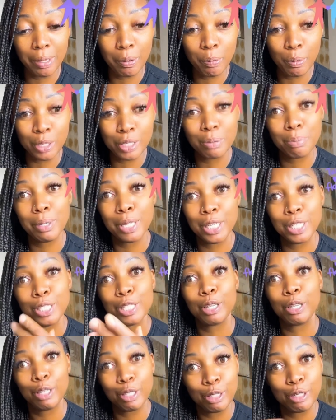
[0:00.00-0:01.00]
Which means
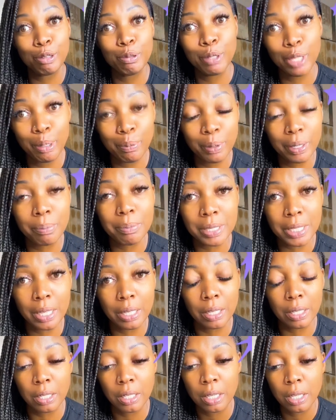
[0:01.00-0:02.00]
you get what I'm saying.